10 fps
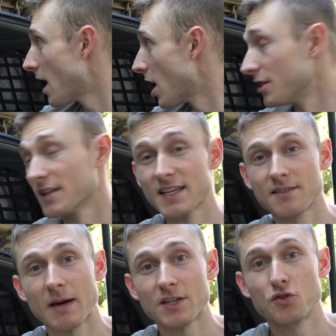
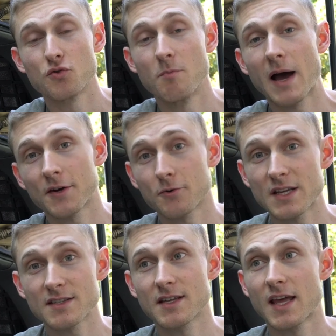unlink my two
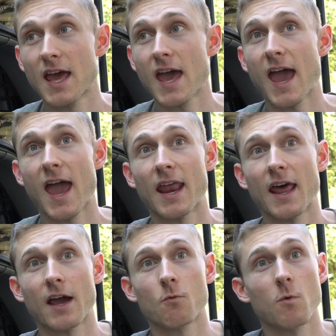batteries and
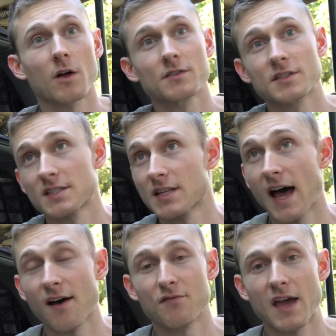I won't
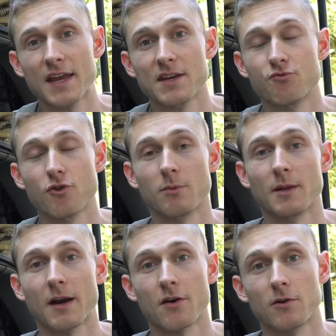have any problem at